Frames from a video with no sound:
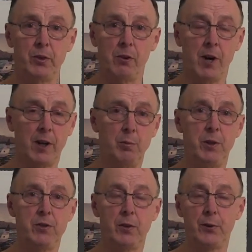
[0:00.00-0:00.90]
your
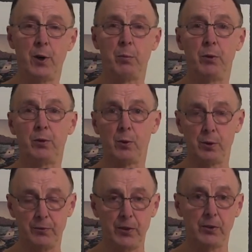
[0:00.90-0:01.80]
occupational therapist
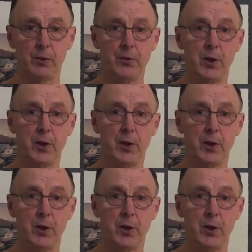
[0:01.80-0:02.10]
or physical